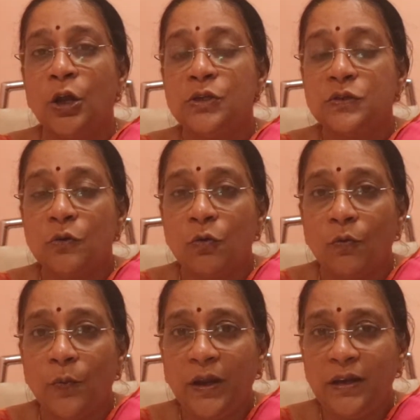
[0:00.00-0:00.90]

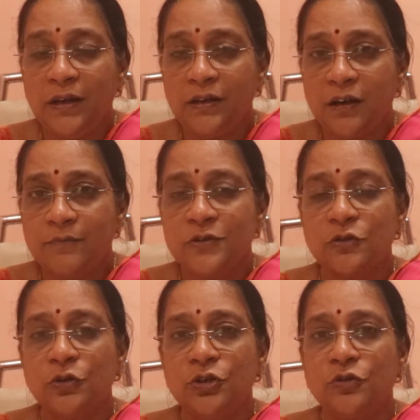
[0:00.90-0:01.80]
So when it comes
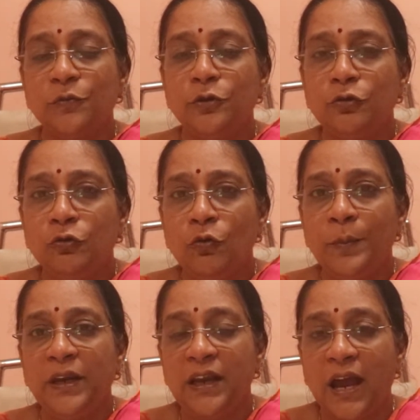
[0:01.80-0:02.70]
to interview, too
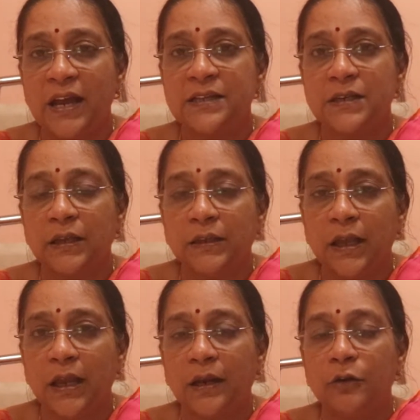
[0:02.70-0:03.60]
many hands are
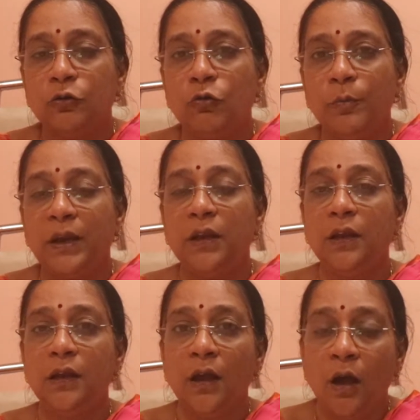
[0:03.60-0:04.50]
there, too
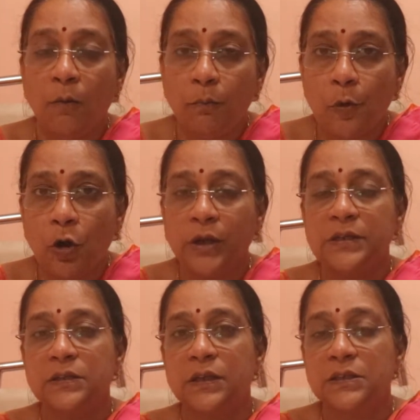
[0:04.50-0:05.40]
many
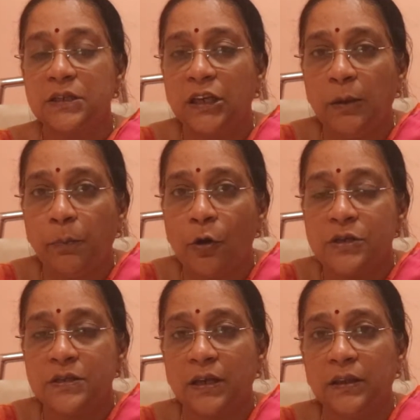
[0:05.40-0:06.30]
points, the sticky
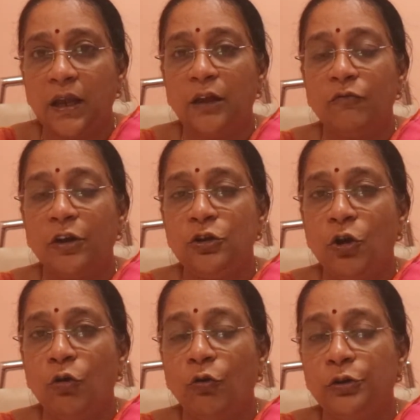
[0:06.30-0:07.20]
points are there when
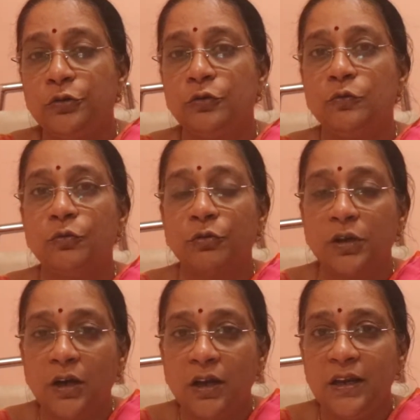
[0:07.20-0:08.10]
you're going to
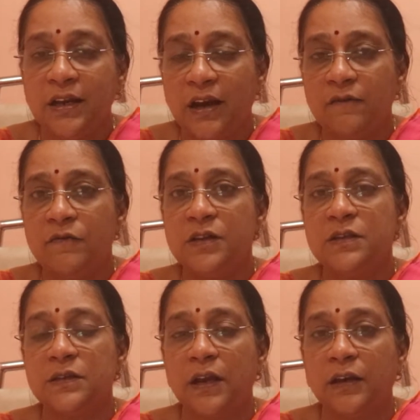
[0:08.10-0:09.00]
really
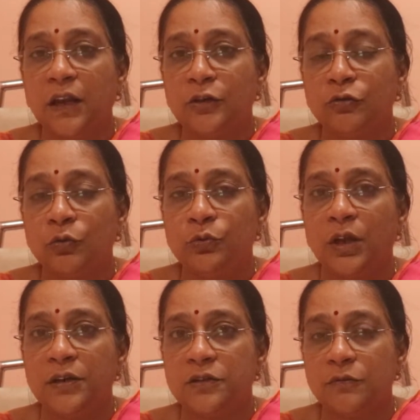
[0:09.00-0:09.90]
convince and get through
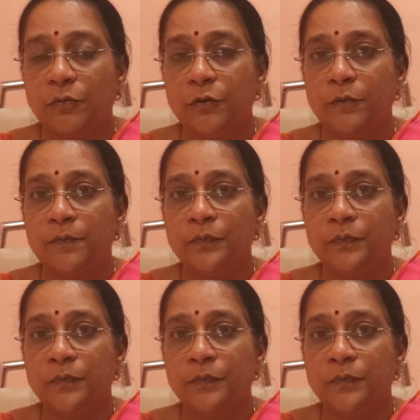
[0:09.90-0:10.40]
the interview.